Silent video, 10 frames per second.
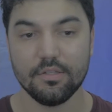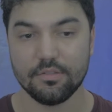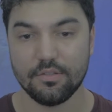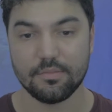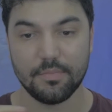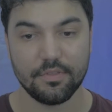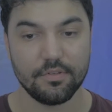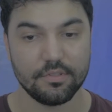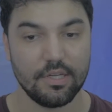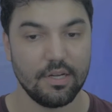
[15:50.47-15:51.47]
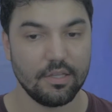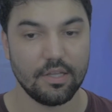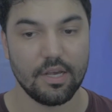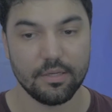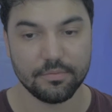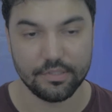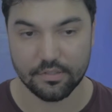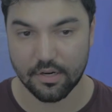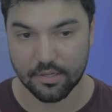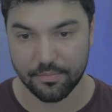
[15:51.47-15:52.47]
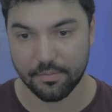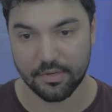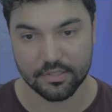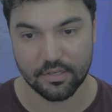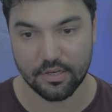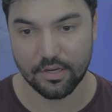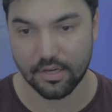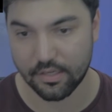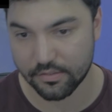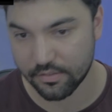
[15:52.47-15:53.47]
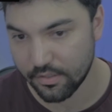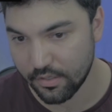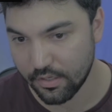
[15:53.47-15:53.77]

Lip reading: So this is my Thursday night lineups. He's not going to be in my Sunday nights,